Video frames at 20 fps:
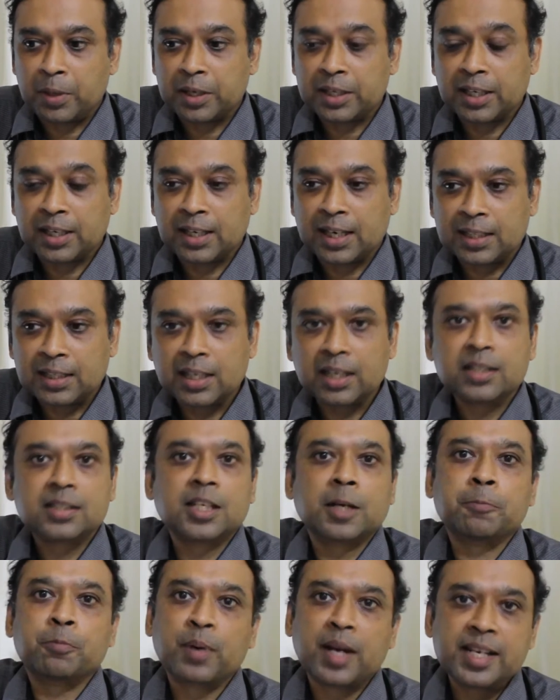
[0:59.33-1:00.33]
But another
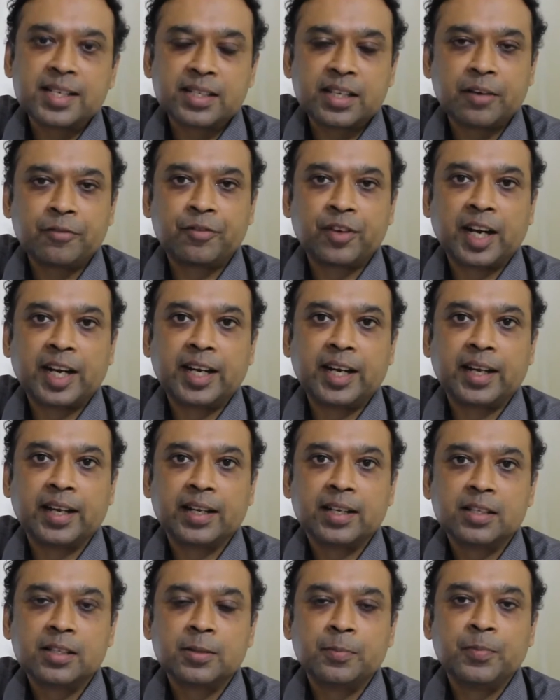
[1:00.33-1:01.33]
surprising
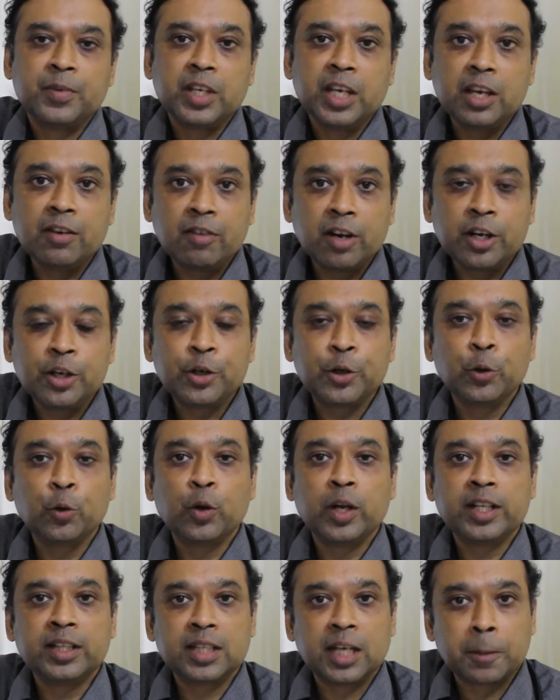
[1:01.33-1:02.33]
finding is, even
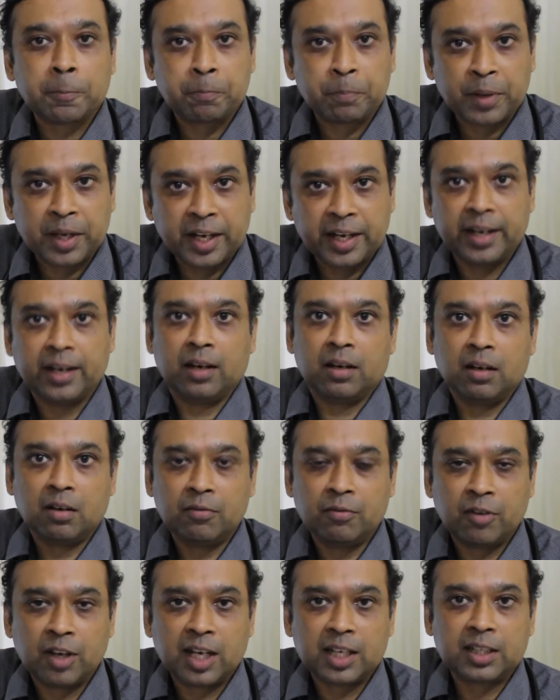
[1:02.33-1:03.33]
during that period
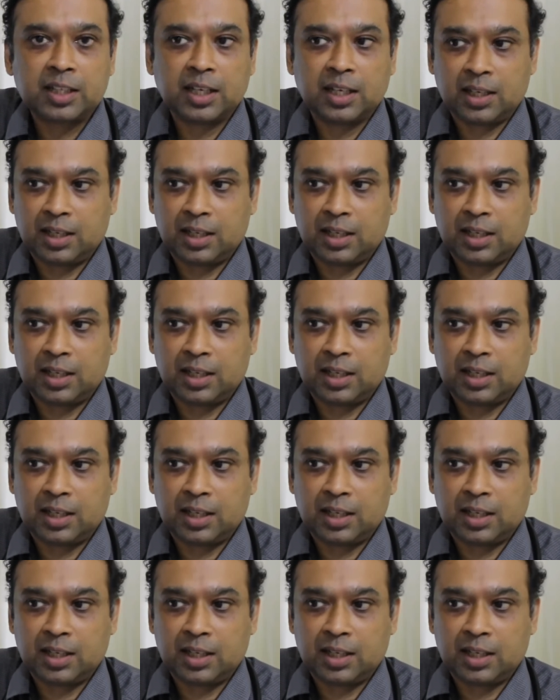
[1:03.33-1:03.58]
where